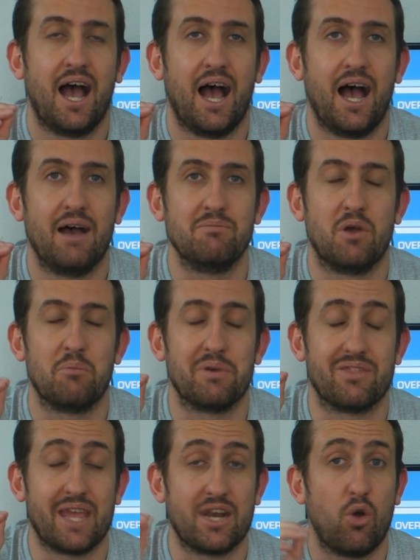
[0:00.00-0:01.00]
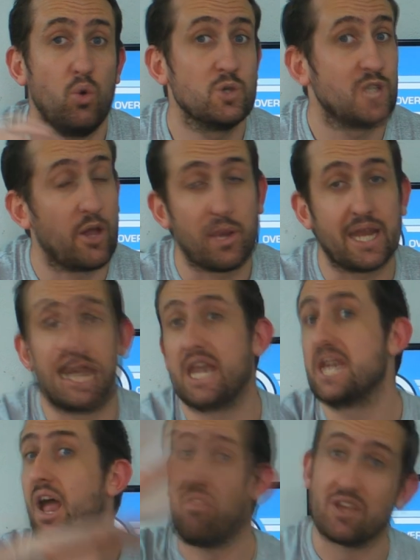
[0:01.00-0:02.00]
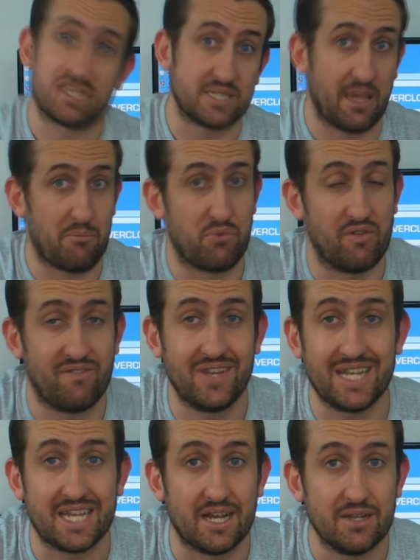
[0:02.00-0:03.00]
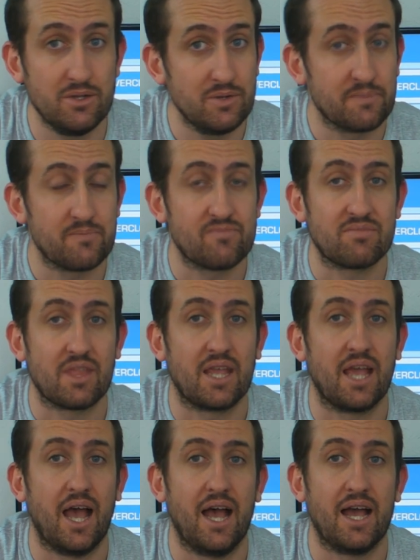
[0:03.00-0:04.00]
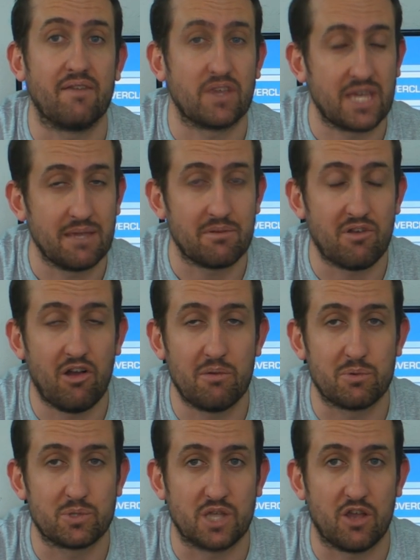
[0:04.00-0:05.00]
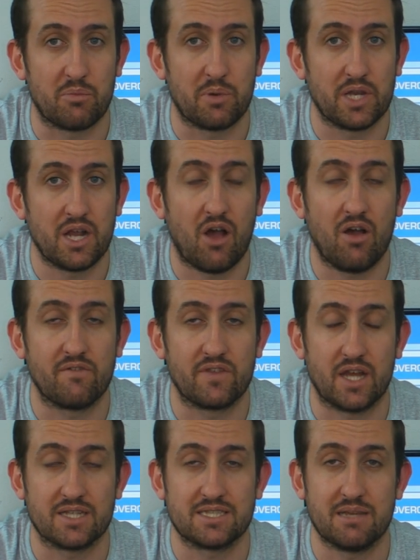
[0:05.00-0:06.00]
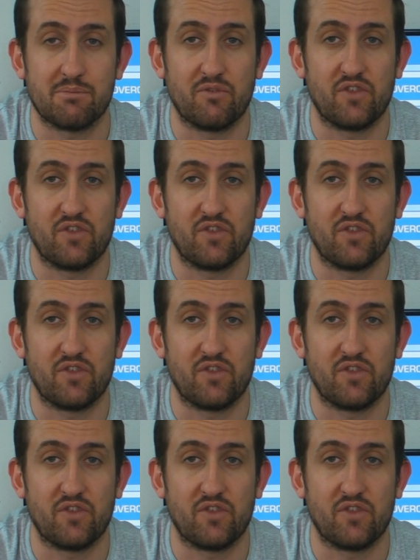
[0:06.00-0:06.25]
Um, but then also in another separate video, uh, if you keep your eyeballs open, I've done a separate